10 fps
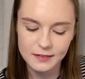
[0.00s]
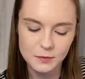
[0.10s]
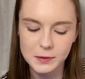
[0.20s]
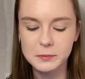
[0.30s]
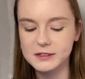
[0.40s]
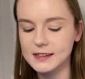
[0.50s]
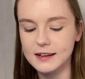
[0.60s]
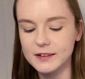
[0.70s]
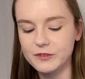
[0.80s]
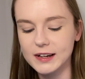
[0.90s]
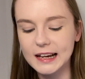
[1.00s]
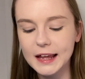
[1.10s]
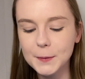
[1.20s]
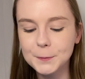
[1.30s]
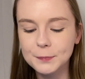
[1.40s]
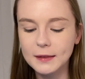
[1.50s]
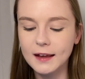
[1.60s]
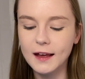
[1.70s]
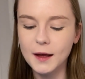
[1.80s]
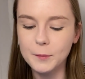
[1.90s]
Other people say differently,
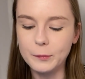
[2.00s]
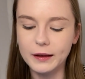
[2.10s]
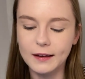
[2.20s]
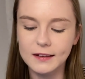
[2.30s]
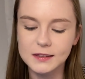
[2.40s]
but